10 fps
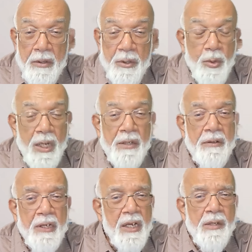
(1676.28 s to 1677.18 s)
You can
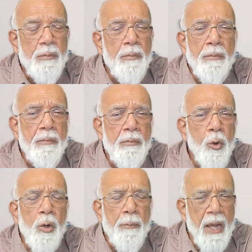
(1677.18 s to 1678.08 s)
create m-
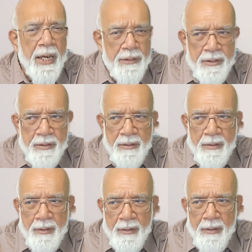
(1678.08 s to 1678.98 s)
more minds.
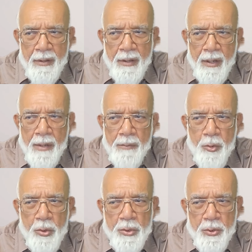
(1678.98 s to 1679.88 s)
Ah,
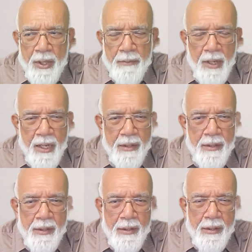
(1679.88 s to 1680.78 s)
mood swing mind.
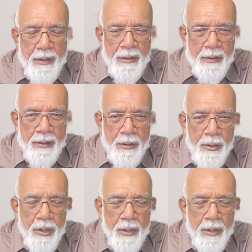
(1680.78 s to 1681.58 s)
Do you